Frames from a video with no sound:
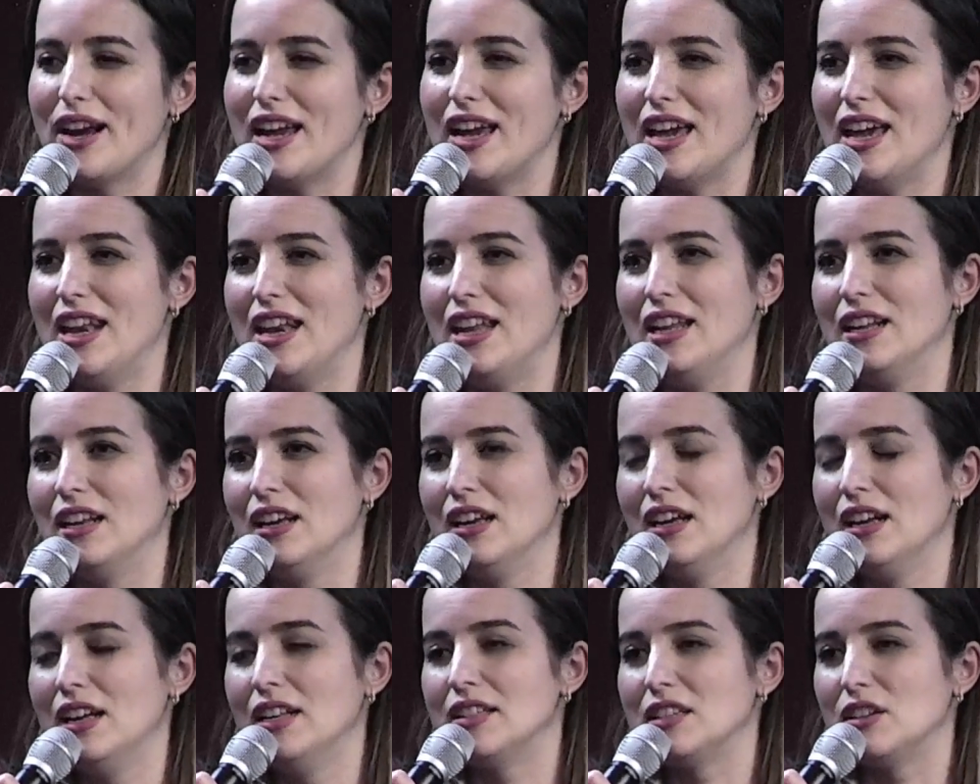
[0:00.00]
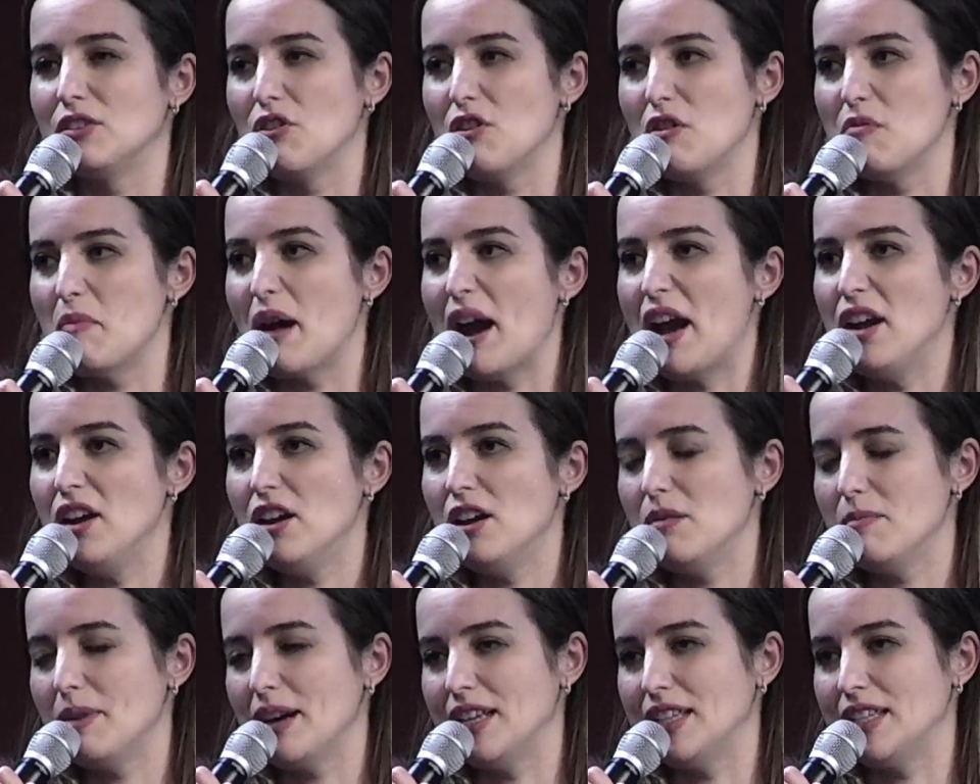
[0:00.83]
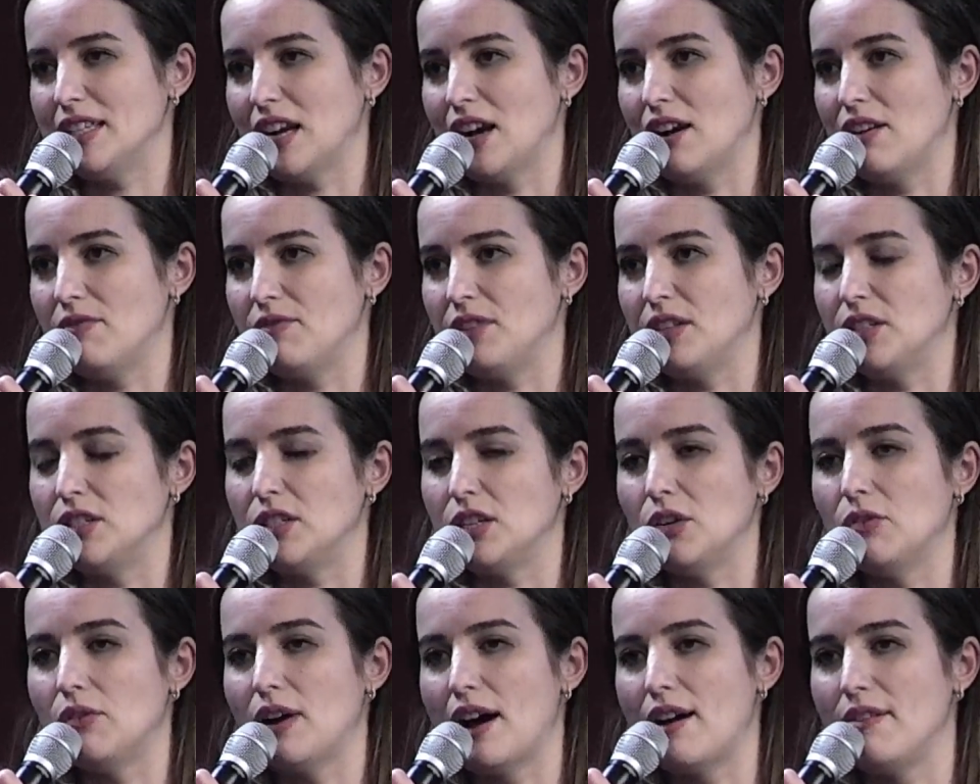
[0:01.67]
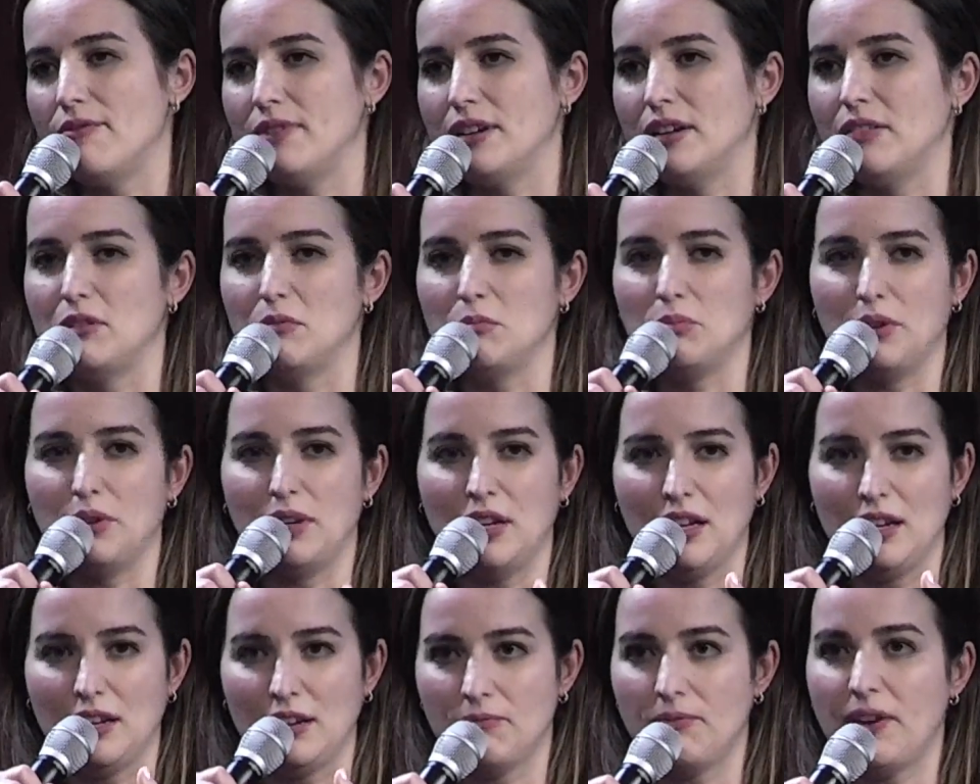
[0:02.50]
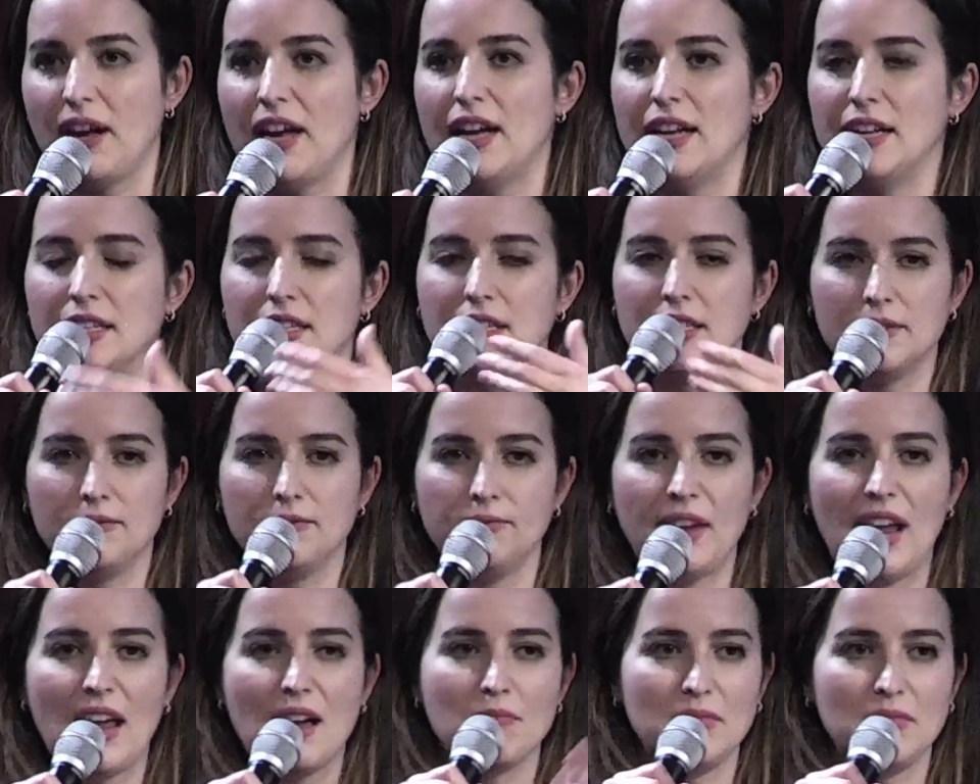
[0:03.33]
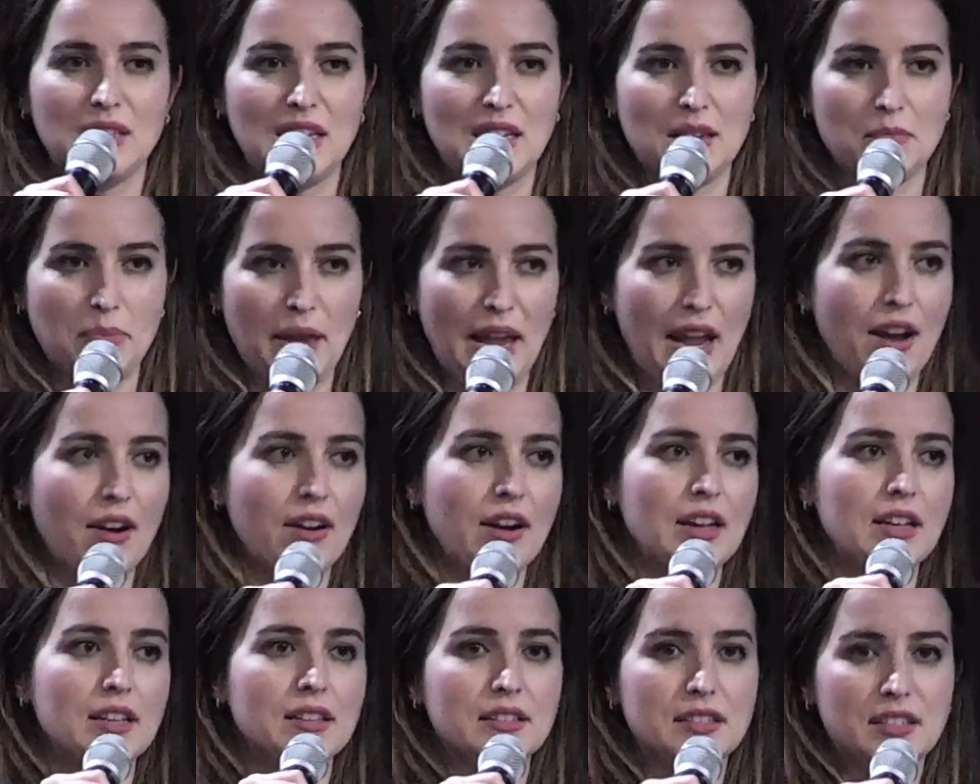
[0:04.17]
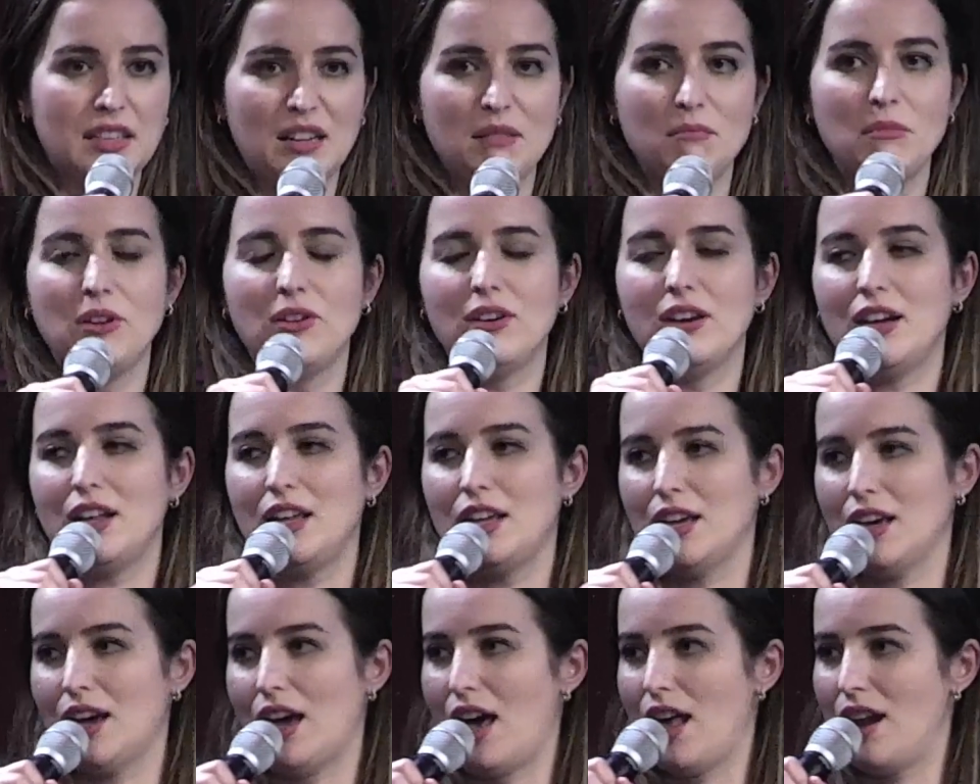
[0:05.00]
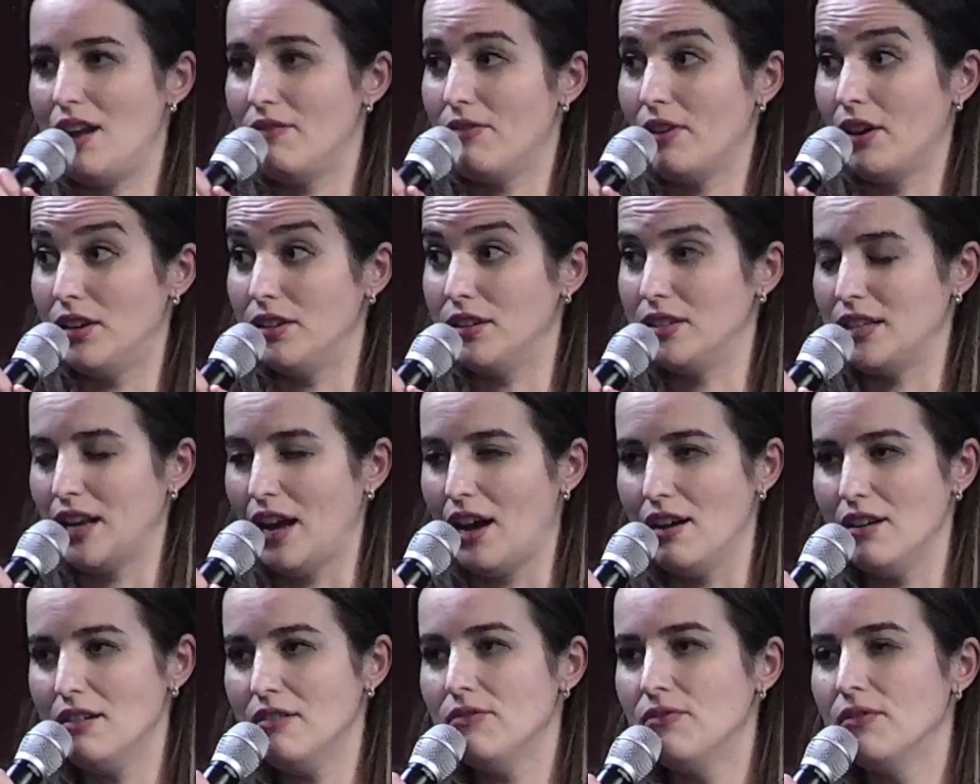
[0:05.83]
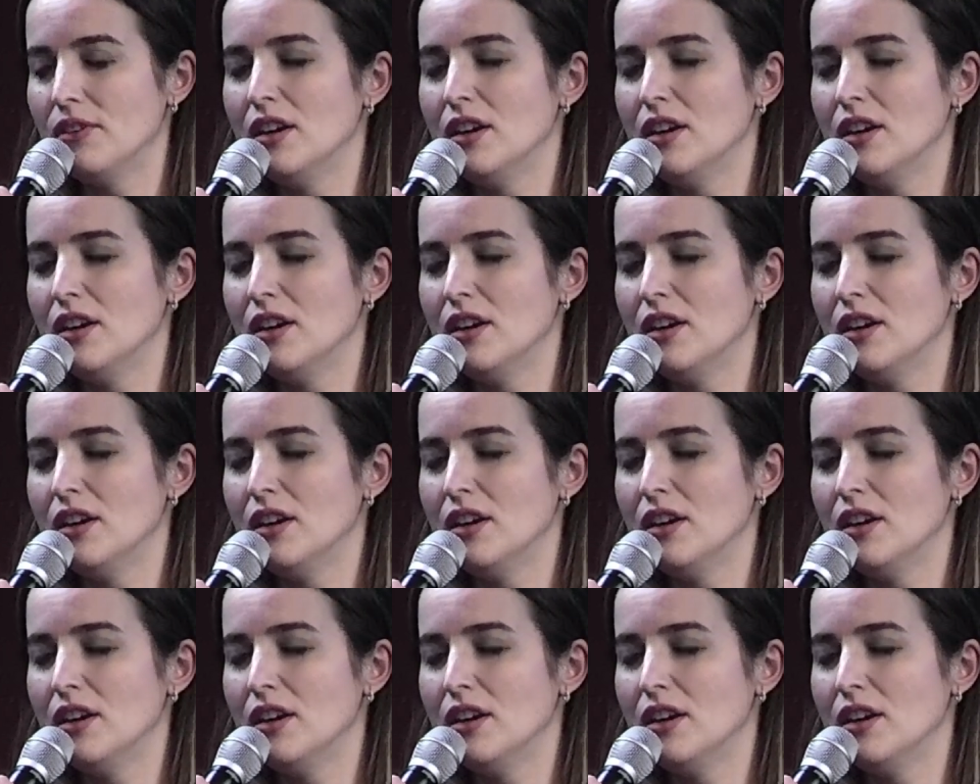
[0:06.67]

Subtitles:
And it's a reminder to myself that so often we're putting friends, family, parents, community ahead of ourselves,